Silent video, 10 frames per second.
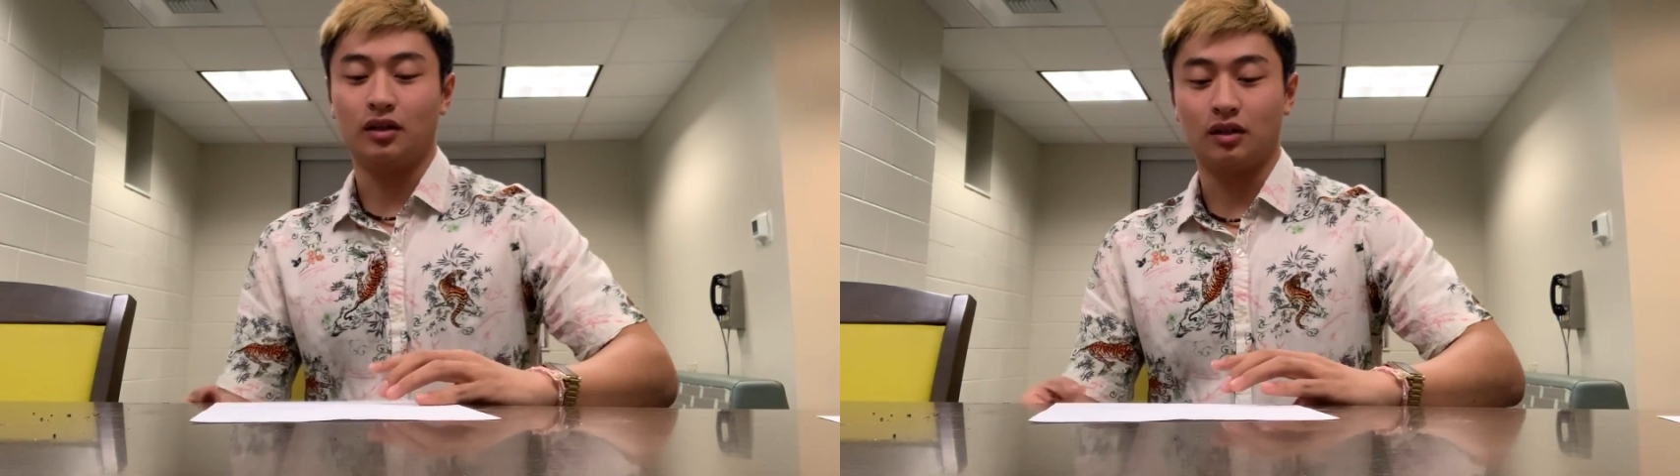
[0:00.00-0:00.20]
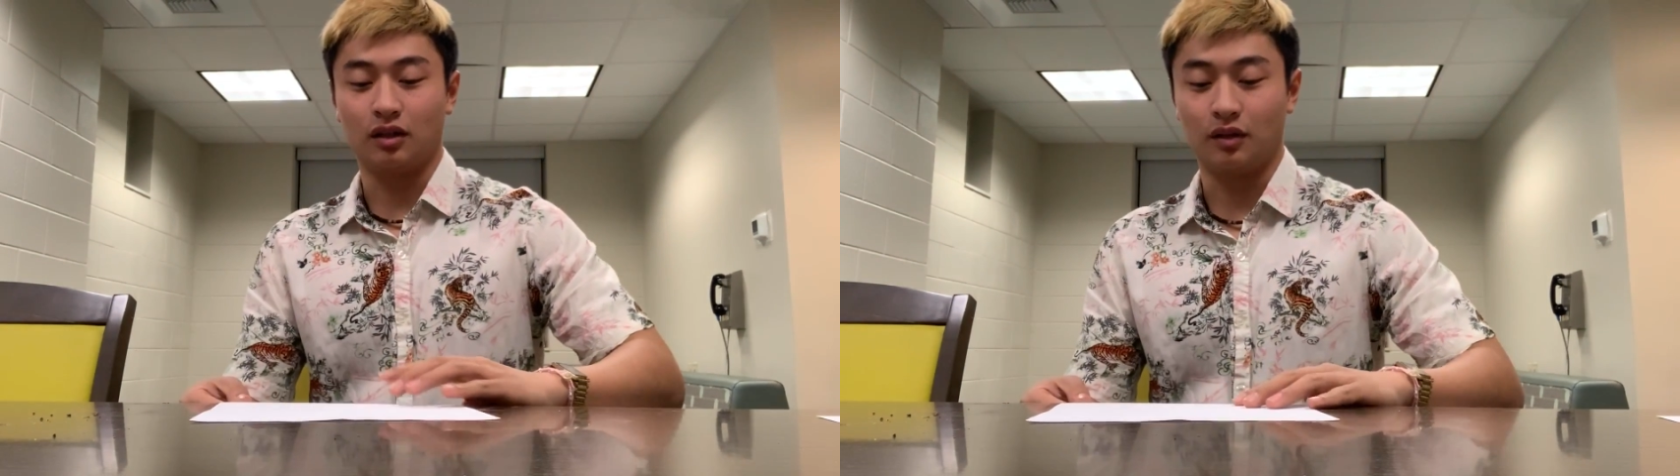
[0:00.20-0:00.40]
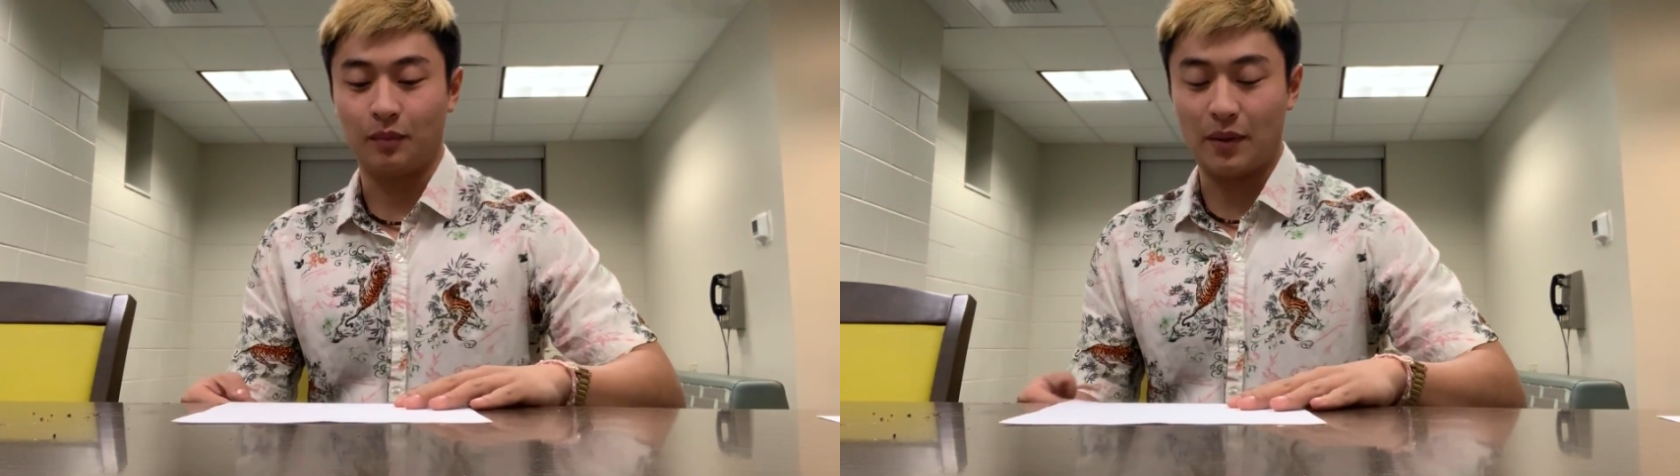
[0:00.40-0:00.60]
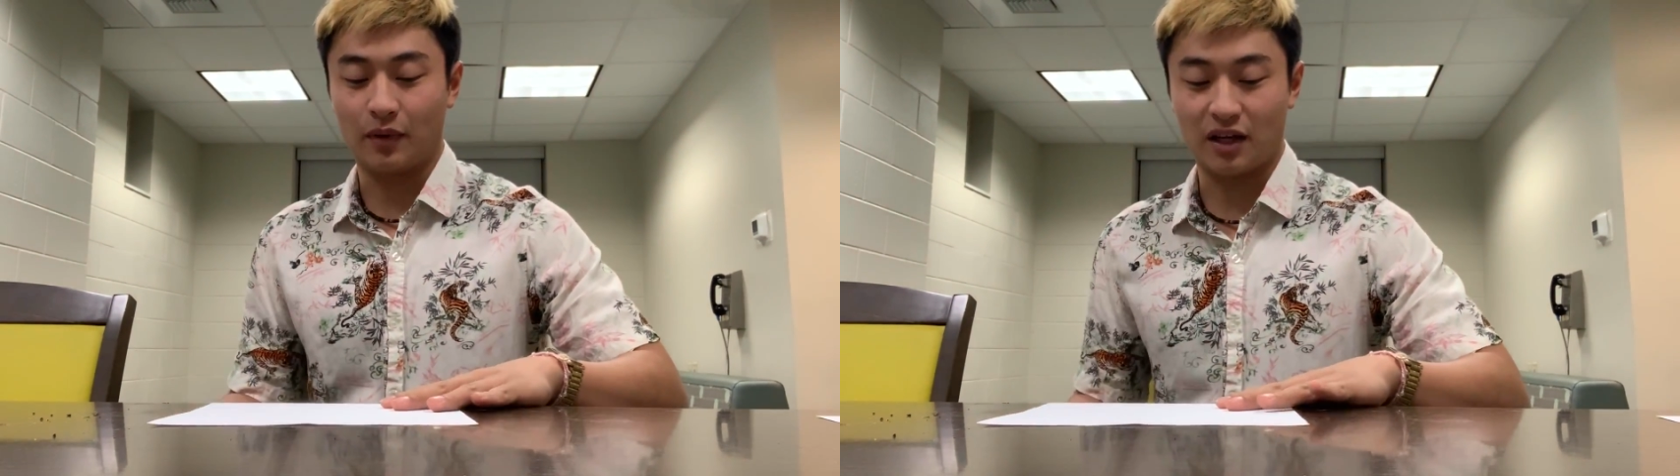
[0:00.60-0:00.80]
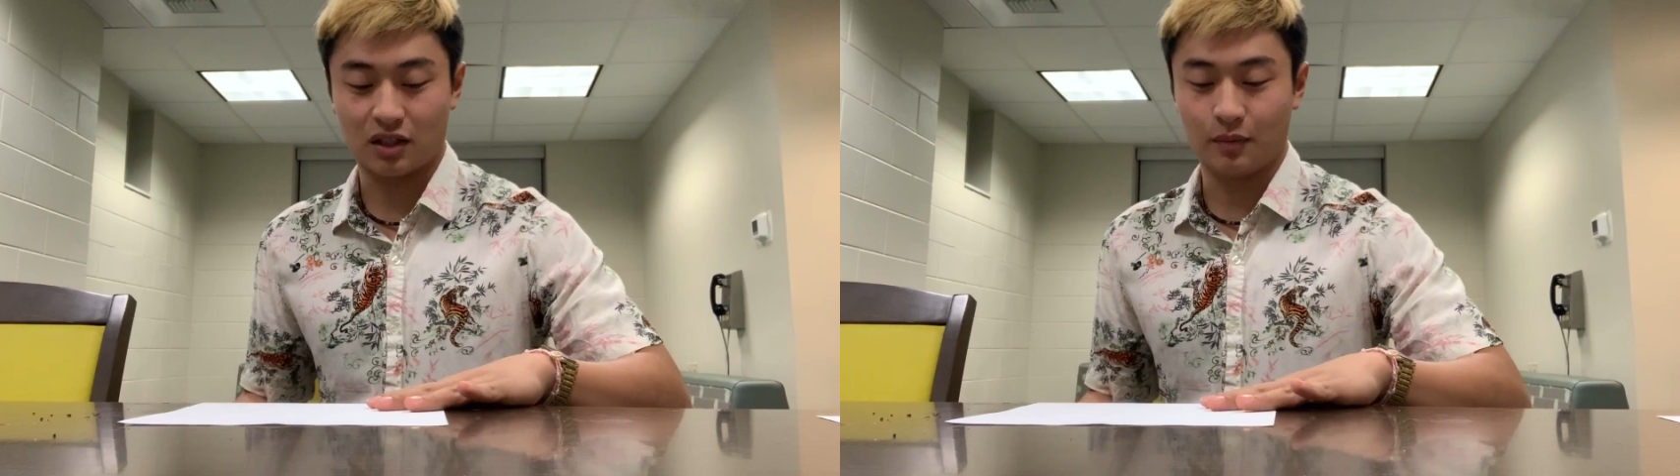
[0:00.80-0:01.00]
the paper
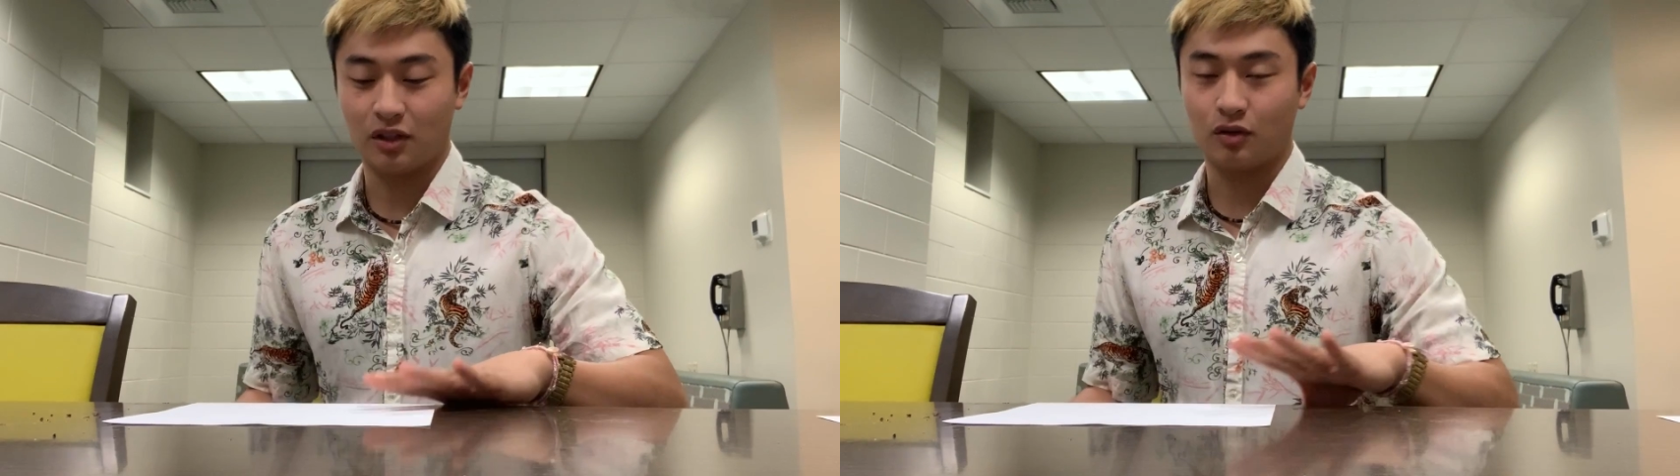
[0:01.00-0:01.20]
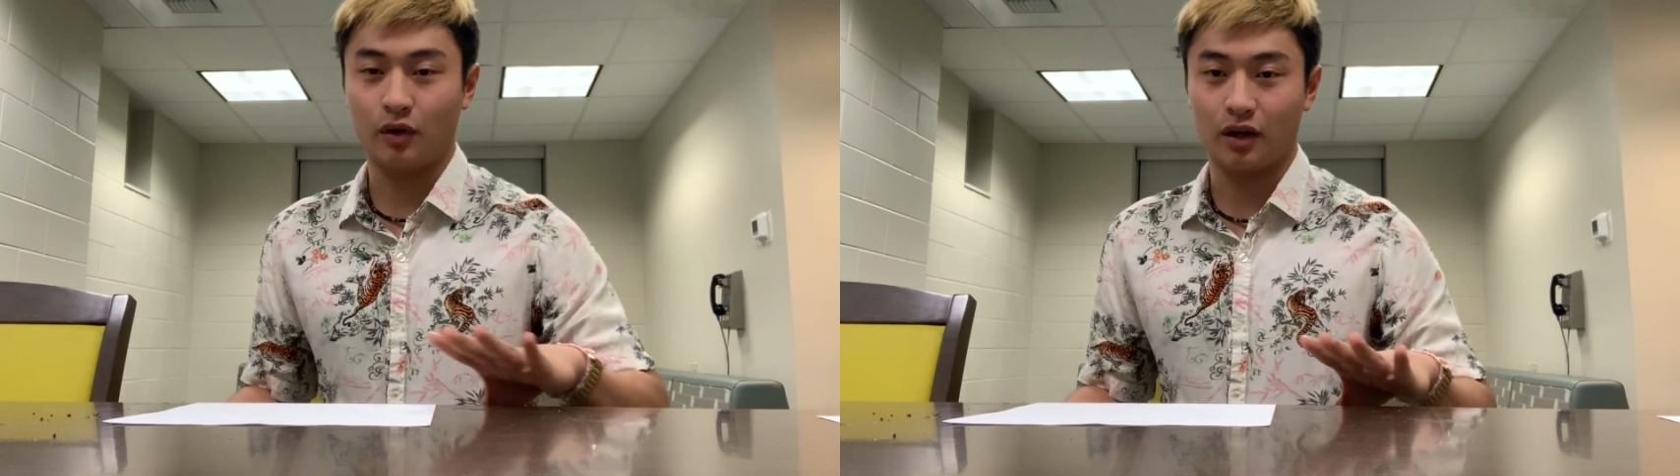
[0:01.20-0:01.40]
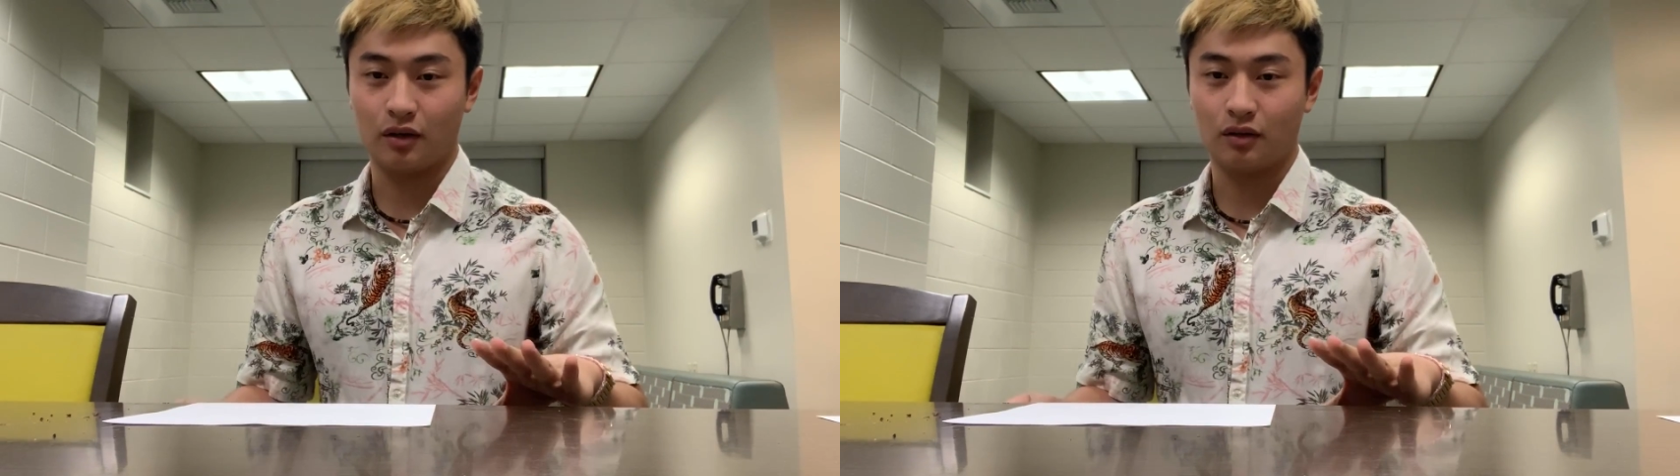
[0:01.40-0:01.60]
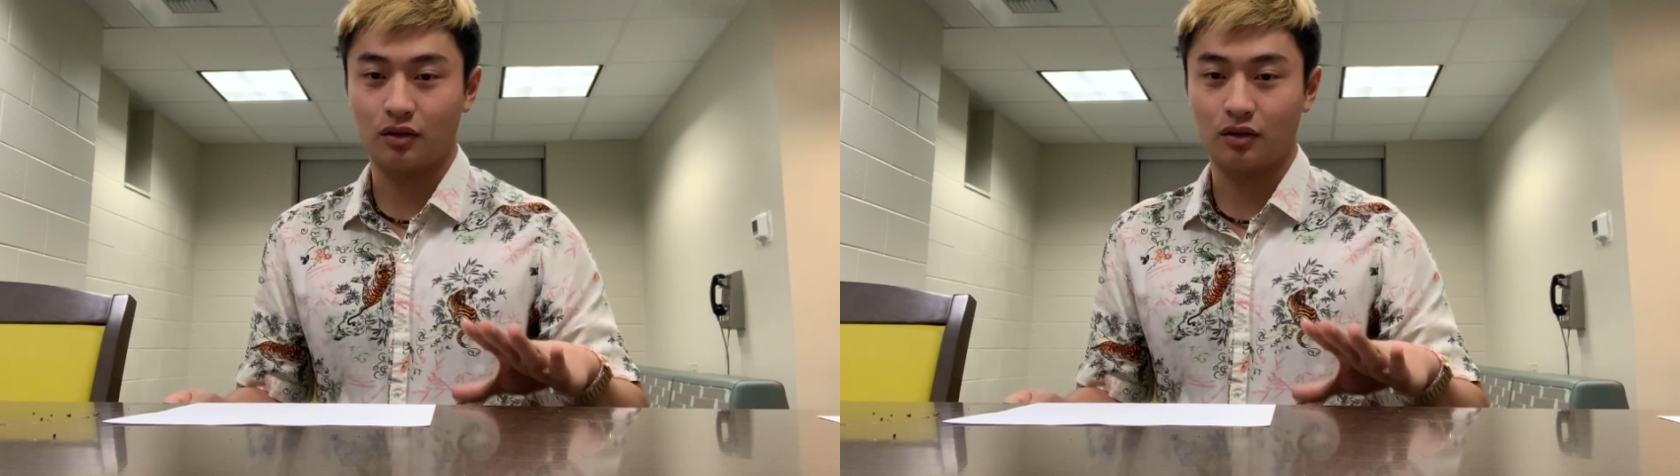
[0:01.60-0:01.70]
has to be square.